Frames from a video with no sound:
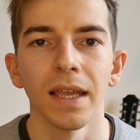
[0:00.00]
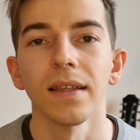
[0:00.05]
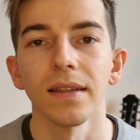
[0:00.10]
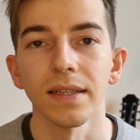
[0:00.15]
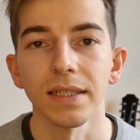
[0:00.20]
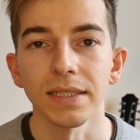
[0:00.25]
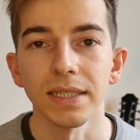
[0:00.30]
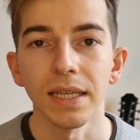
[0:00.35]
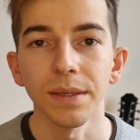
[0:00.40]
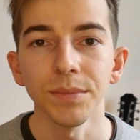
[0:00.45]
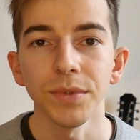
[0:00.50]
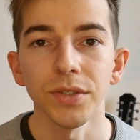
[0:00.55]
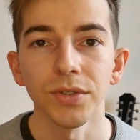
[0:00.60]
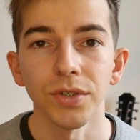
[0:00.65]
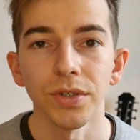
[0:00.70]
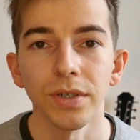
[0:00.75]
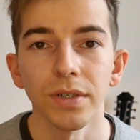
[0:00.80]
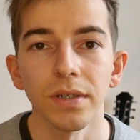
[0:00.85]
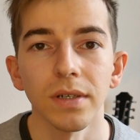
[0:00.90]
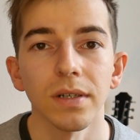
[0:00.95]
The same
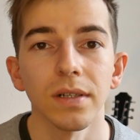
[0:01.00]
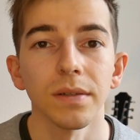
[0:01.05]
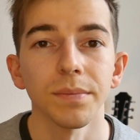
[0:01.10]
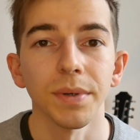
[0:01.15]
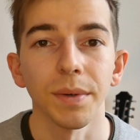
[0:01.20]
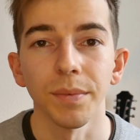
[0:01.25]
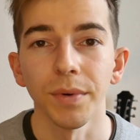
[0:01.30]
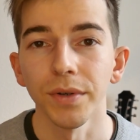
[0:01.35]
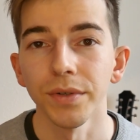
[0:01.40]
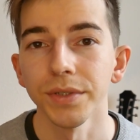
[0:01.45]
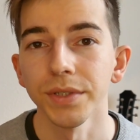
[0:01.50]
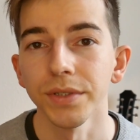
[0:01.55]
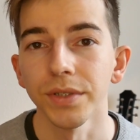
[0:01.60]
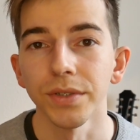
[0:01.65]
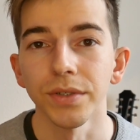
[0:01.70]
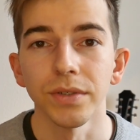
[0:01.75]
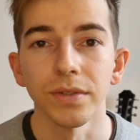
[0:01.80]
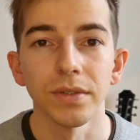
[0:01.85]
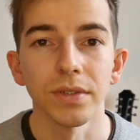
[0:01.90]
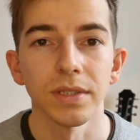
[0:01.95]
tutorial proposed to
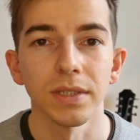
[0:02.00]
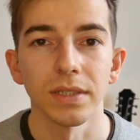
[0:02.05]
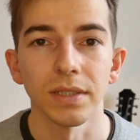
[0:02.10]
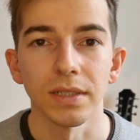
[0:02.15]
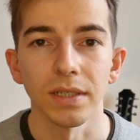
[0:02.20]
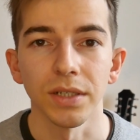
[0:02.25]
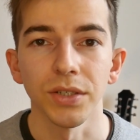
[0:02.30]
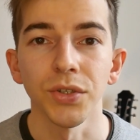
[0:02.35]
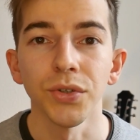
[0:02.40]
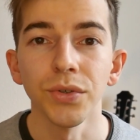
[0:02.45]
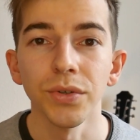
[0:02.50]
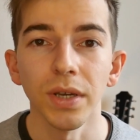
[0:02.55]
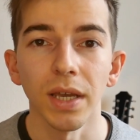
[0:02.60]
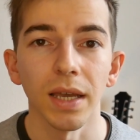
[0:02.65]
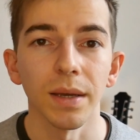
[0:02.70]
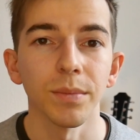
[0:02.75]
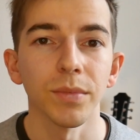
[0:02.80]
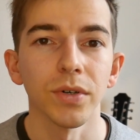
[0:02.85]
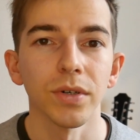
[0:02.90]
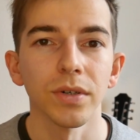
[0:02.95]
use
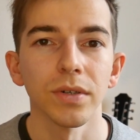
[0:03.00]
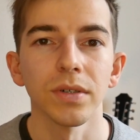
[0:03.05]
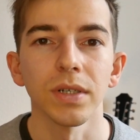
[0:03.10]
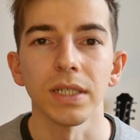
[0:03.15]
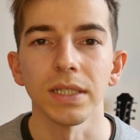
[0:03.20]
QEMU.